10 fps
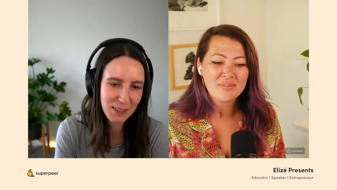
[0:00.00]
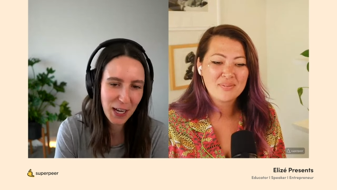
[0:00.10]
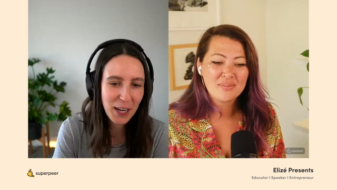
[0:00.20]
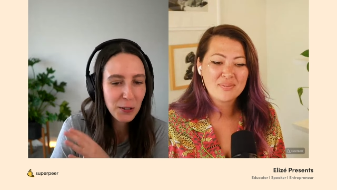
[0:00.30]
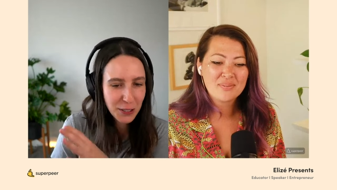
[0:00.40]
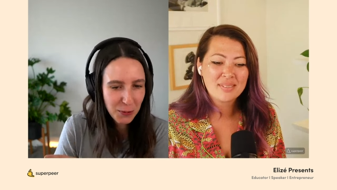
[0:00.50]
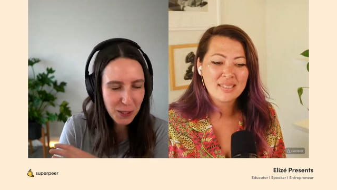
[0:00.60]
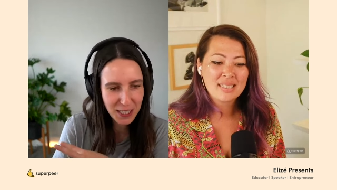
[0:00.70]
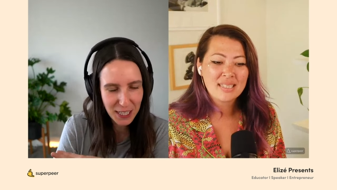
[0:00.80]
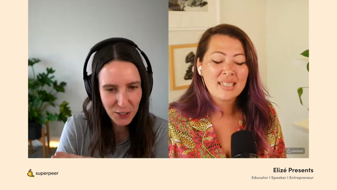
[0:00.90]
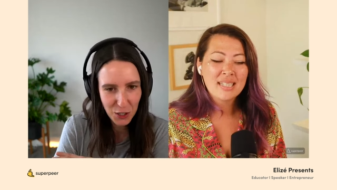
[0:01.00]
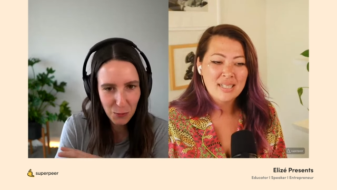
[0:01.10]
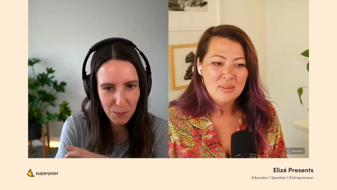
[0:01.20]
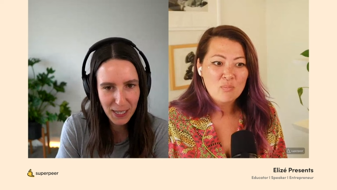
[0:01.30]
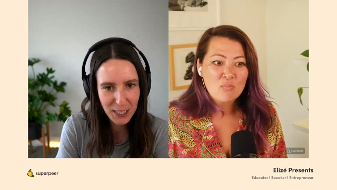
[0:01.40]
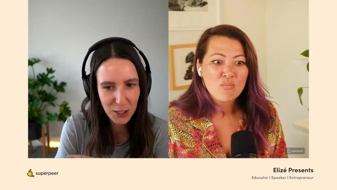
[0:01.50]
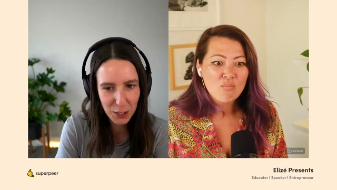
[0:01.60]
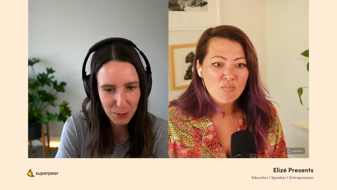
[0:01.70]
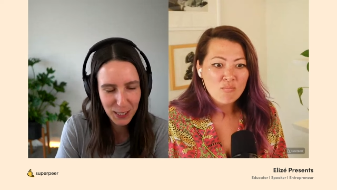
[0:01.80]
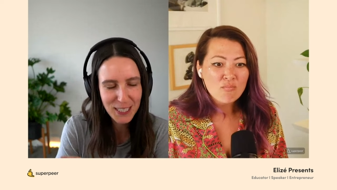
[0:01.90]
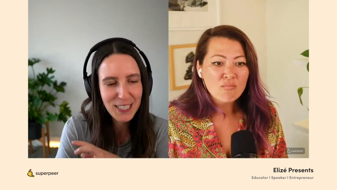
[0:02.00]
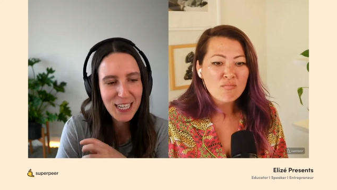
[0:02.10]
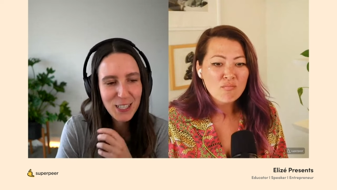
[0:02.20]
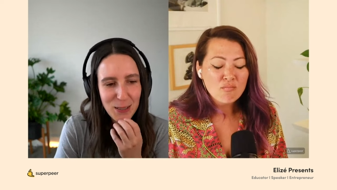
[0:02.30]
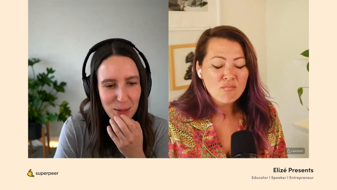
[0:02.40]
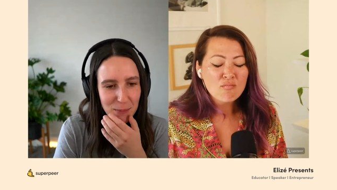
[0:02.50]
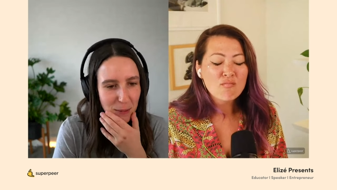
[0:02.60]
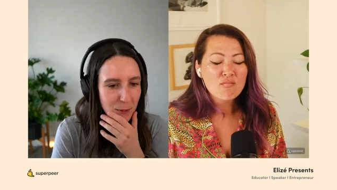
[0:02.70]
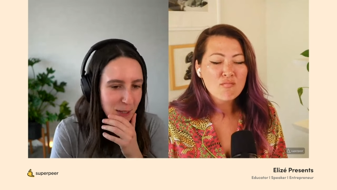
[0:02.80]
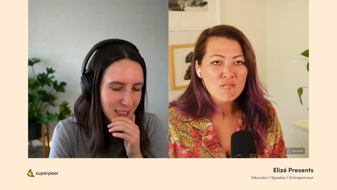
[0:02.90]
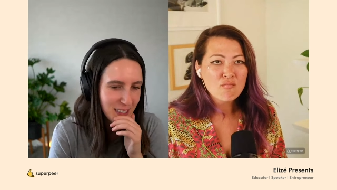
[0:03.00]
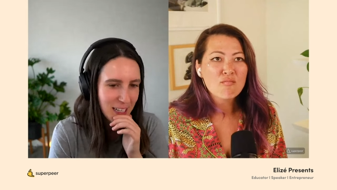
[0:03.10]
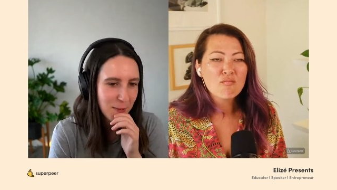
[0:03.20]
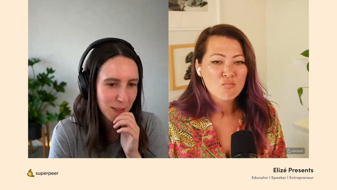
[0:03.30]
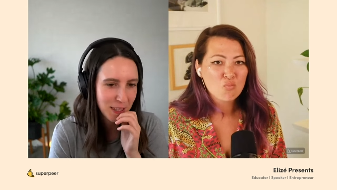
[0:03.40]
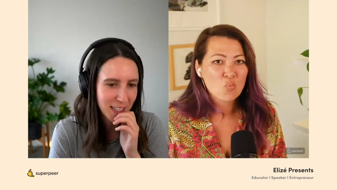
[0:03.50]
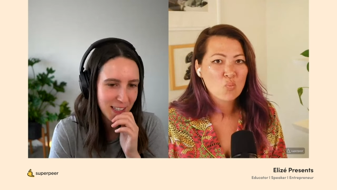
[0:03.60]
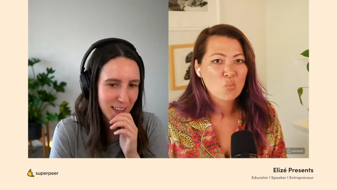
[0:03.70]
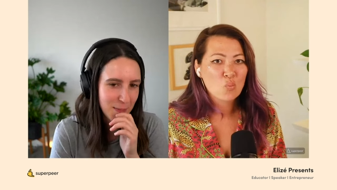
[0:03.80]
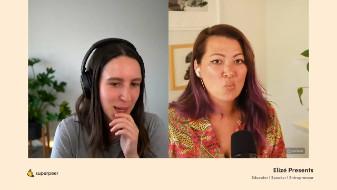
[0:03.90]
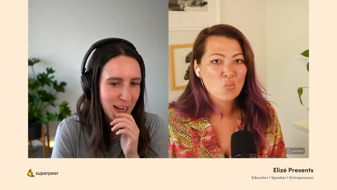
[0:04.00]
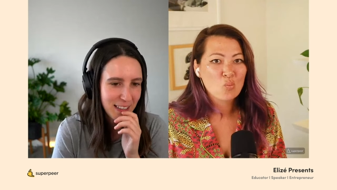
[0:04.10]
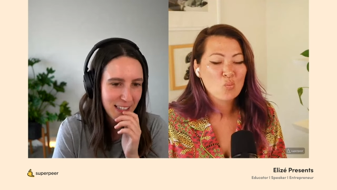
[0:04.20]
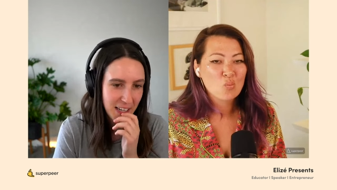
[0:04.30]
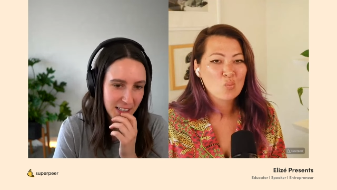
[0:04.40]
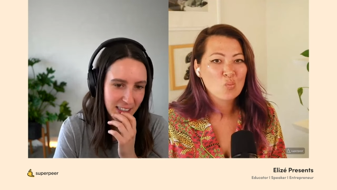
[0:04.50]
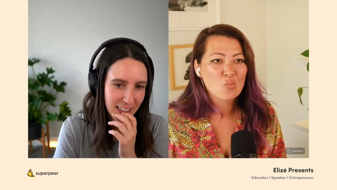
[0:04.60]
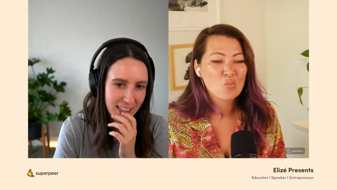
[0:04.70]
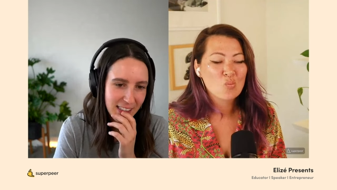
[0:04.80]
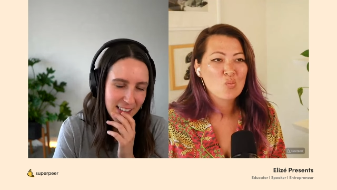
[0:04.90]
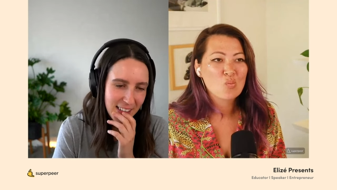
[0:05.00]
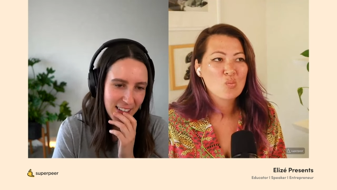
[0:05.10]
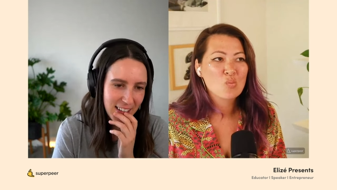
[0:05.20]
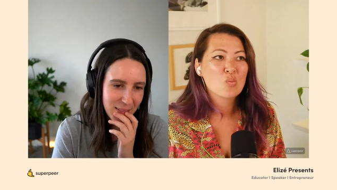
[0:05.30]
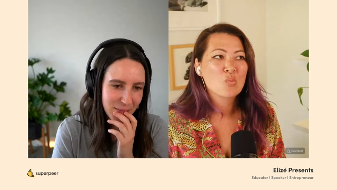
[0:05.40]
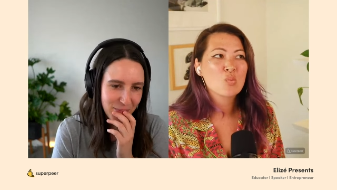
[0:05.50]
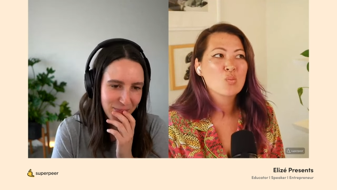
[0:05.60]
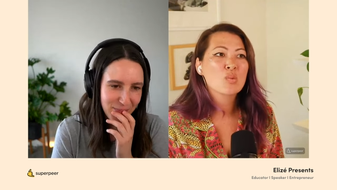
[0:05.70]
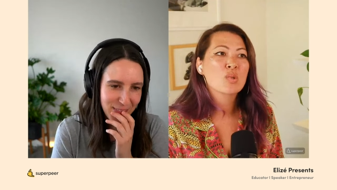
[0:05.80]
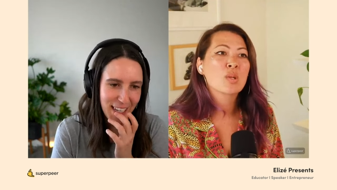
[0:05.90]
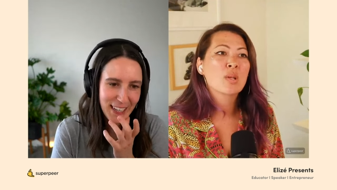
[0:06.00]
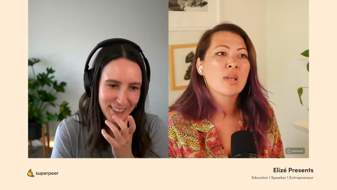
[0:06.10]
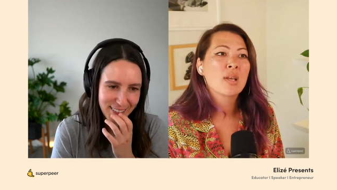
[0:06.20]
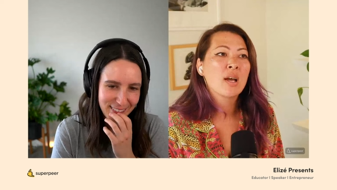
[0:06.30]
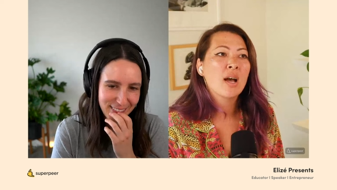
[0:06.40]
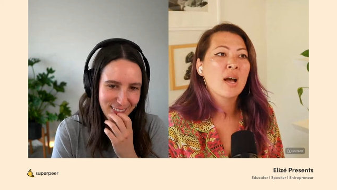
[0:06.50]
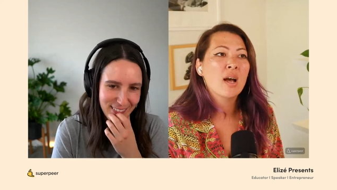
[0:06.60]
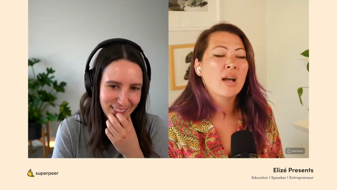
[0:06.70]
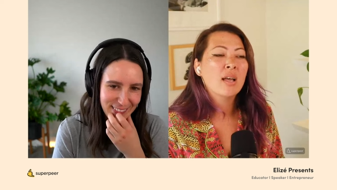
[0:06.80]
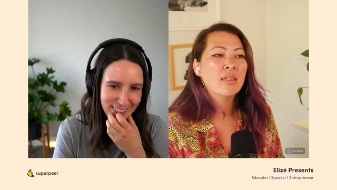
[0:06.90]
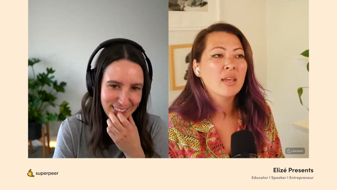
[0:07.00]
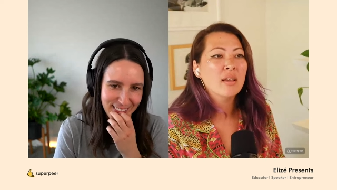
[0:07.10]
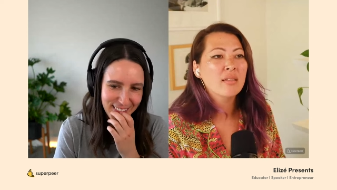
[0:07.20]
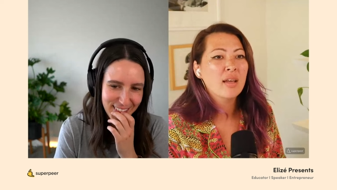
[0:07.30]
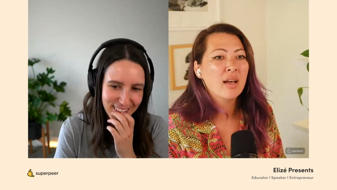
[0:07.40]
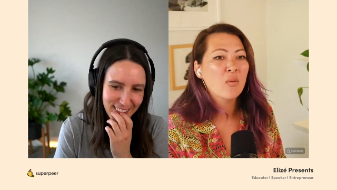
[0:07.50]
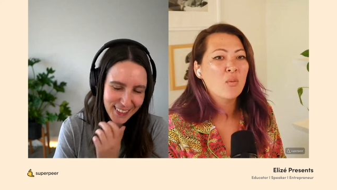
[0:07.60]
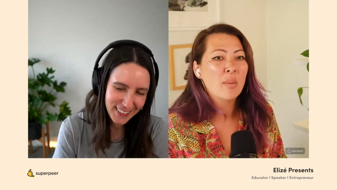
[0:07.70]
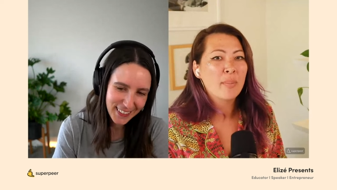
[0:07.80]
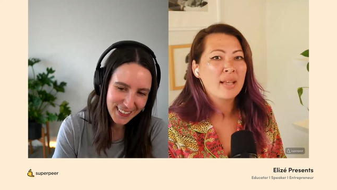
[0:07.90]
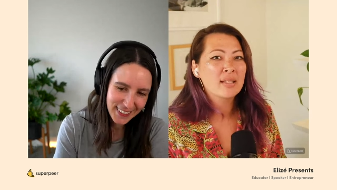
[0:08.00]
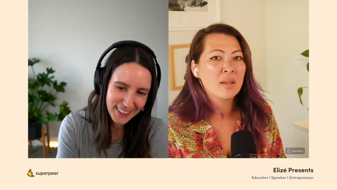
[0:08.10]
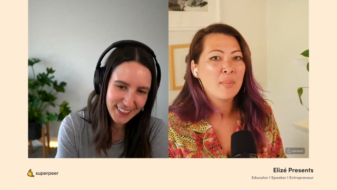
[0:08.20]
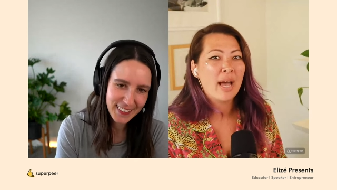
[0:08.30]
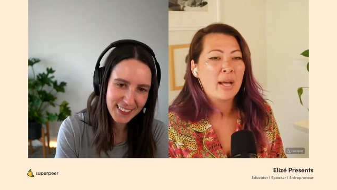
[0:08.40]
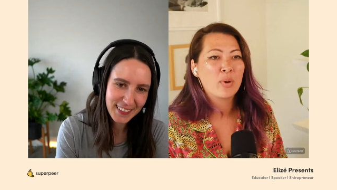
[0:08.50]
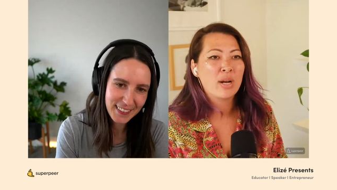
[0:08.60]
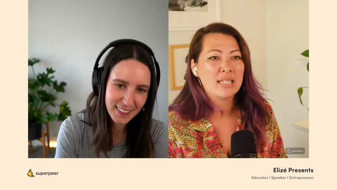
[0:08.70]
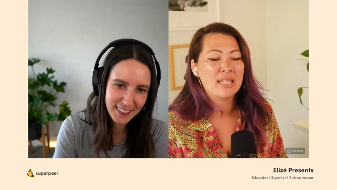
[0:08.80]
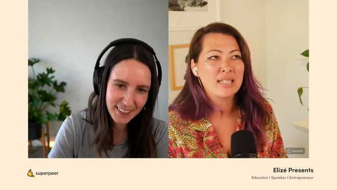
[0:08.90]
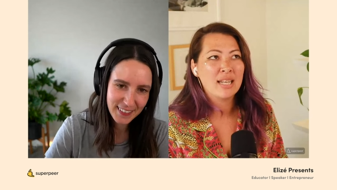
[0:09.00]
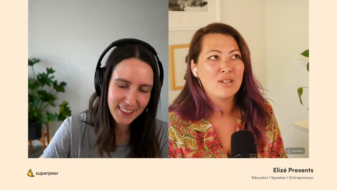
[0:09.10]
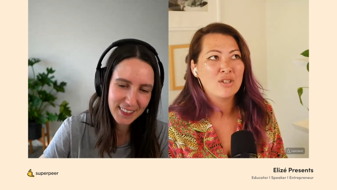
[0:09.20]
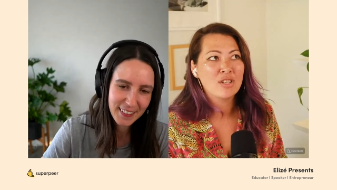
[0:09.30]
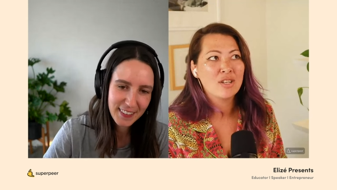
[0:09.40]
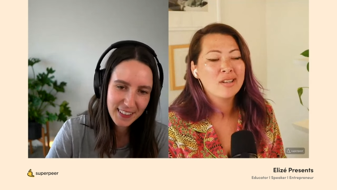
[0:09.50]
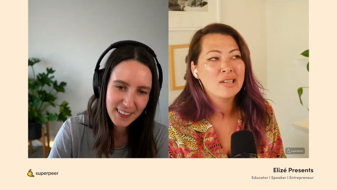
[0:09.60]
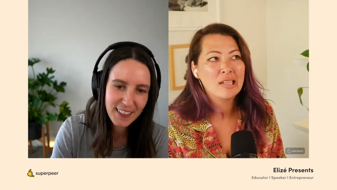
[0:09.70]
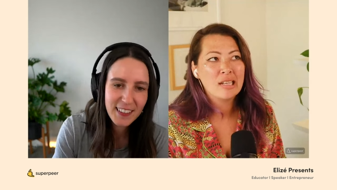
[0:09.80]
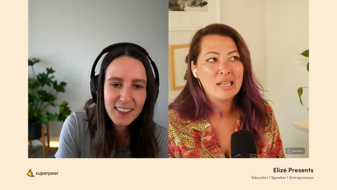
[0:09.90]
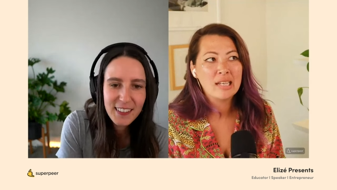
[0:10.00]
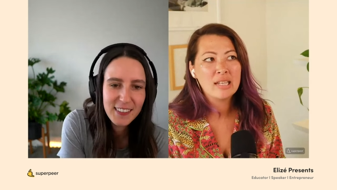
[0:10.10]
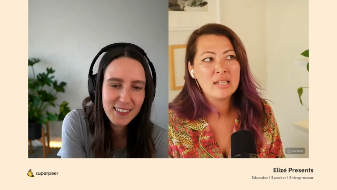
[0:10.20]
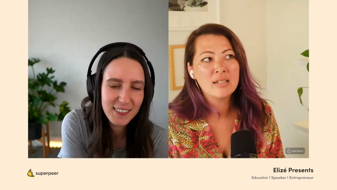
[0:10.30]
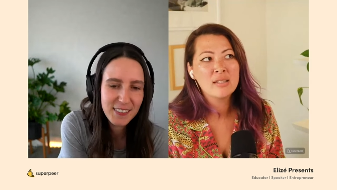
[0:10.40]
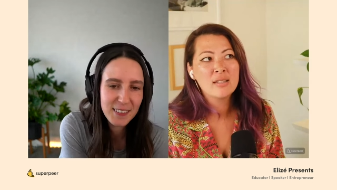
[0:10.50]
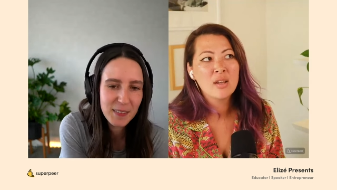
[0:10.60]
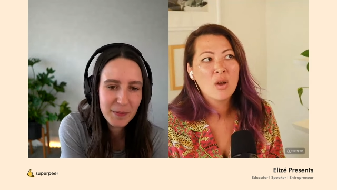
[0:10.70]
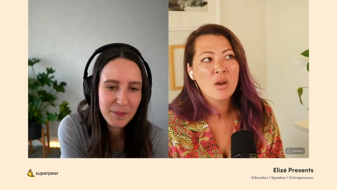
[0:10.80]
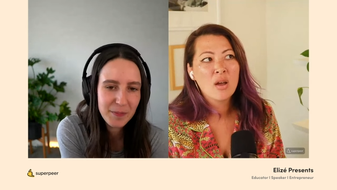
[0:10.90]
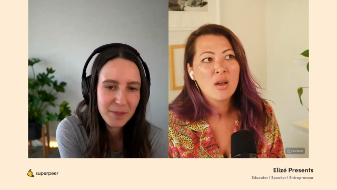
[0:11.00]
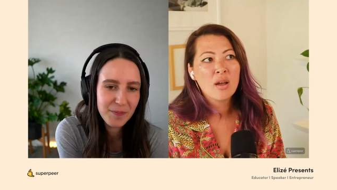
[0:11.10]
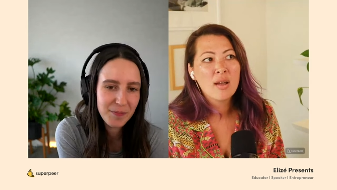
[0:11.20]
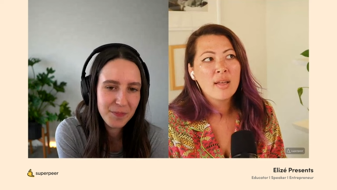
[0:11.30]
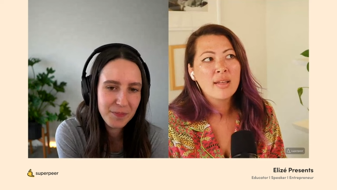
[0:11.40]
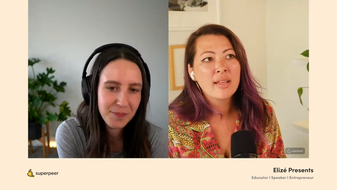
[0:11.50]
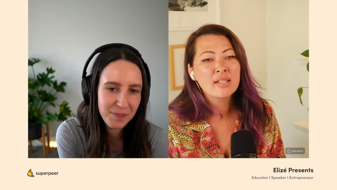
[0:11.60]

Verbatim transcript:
Speaker 1: I also want to touch on what makes a good presentation, but maybe we can start with the the bad and the ugly. Um,
Speaker 2: yeah, I think that what makes a bad presentation is, I guess